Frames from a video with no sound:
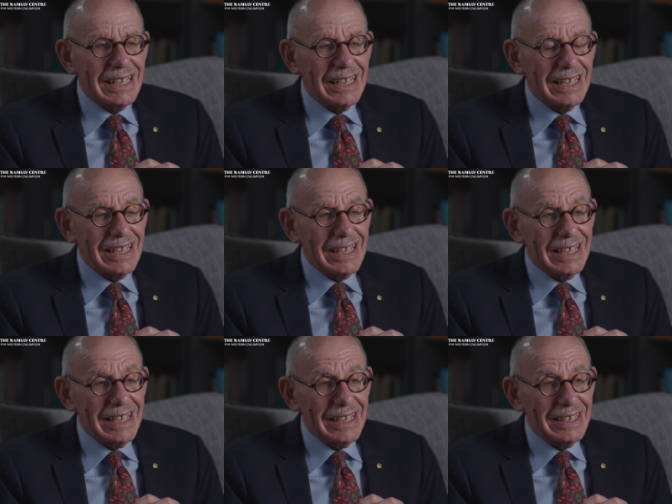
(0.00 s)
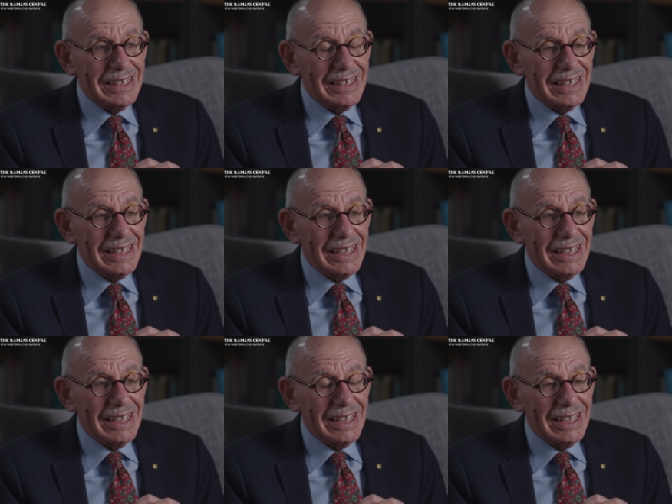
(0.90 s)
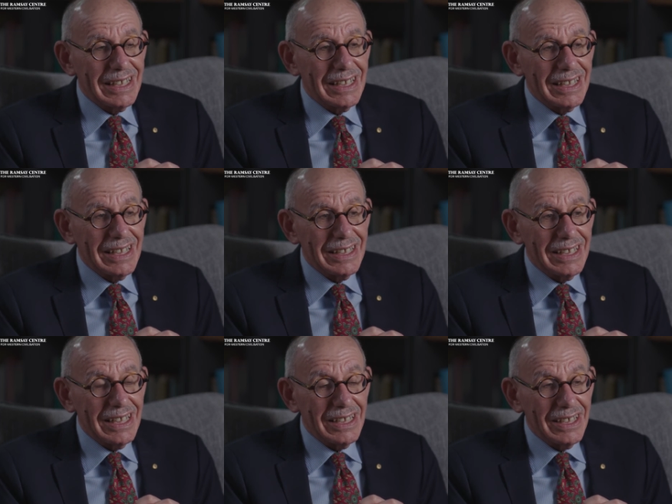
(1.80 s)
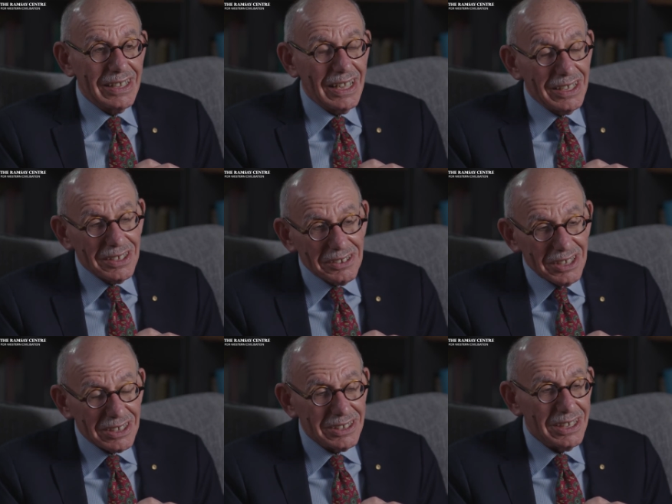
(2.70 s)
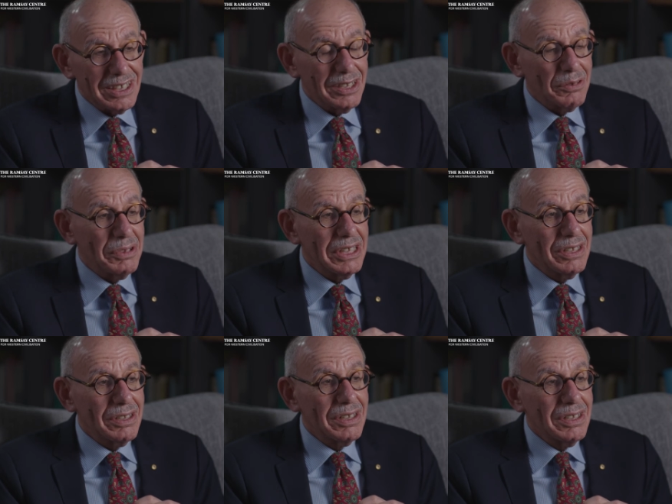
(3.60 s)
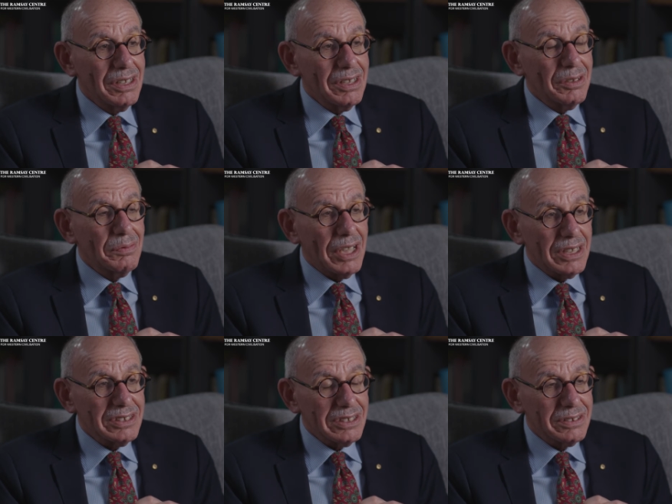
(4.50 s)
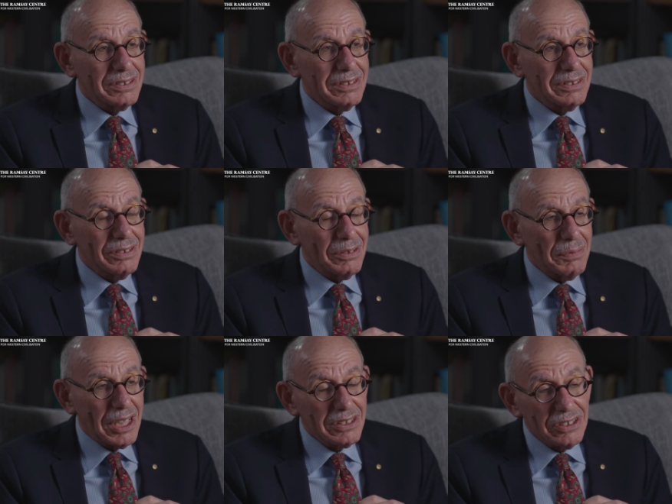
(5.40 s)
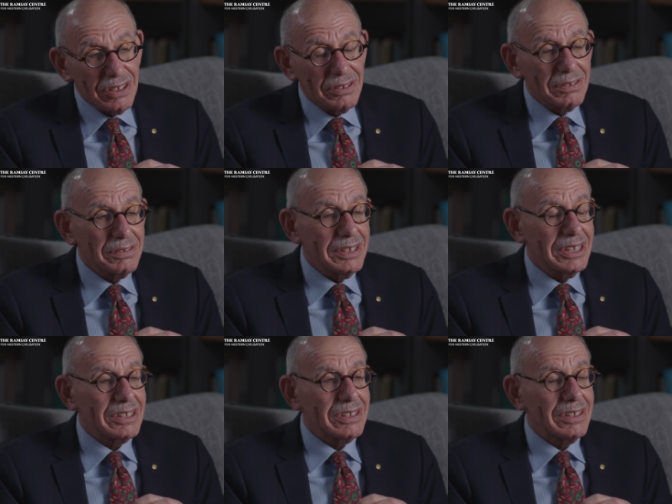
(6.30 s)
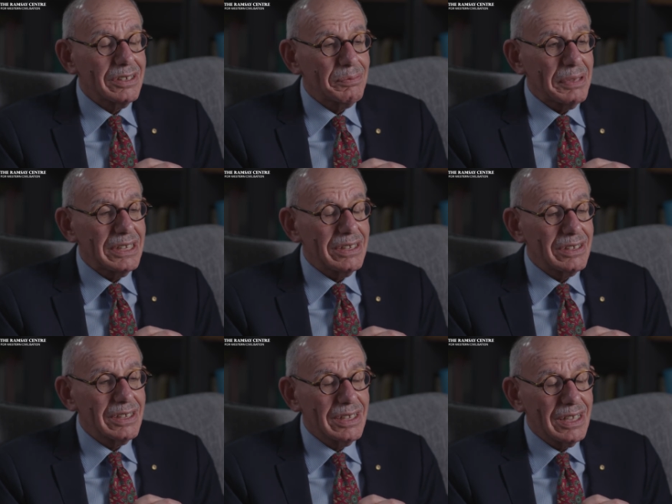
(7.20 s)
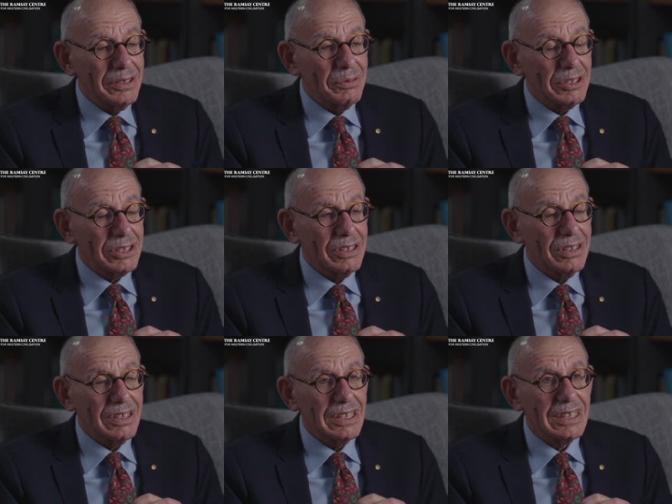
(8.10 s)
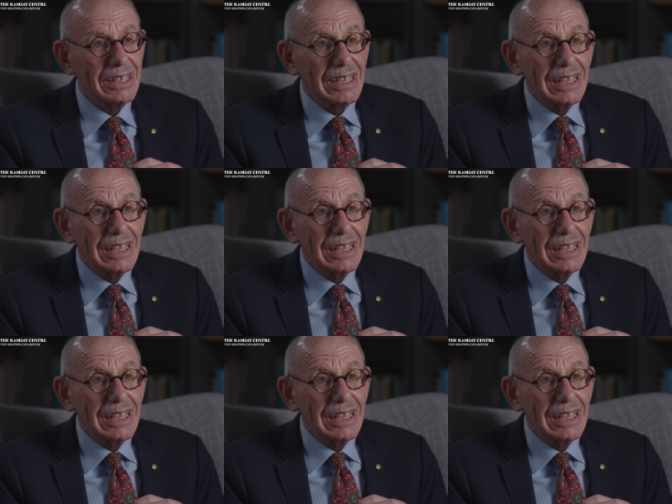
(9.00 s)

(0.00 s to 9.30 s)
and then again, just sticking with the Marxist or Marxian tradition, depending on how you want to call it,